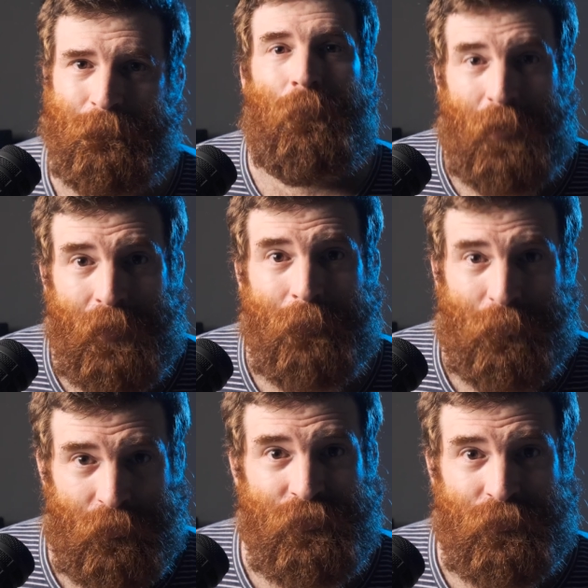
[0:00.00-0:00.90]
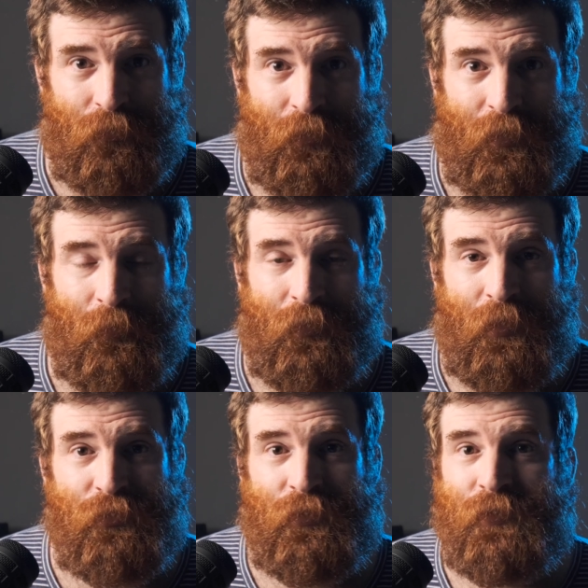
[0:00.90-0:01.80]
My personal
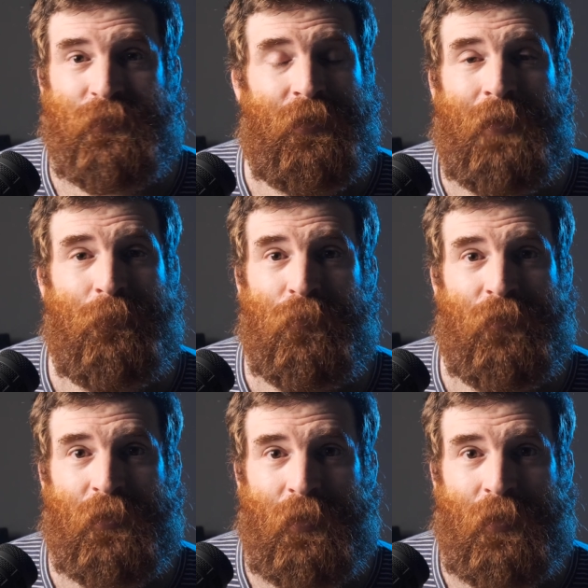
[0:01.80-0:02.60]
recommendation is to not move the